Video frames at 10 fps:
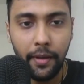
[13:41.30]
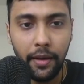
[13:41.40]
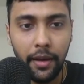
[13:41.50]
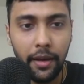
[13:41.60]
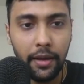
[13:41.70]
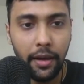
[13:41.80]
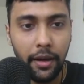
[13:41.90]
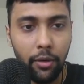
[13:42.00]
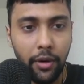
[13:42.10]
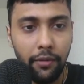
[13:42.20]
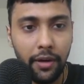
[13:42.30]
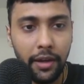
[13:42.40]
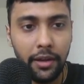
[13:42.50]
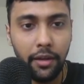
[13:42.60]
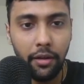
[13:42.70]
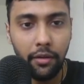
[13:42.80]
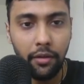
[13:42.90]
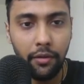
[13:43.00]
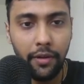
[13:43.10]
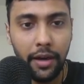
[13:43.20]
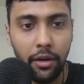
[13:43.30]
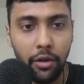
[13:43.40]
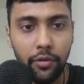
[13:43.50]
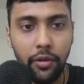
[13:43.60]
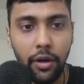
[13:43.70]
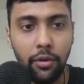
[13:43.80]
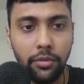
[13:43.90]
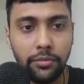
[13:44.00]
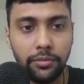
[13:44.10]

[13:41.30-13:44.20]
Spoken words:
And I don't even need a where clause for now.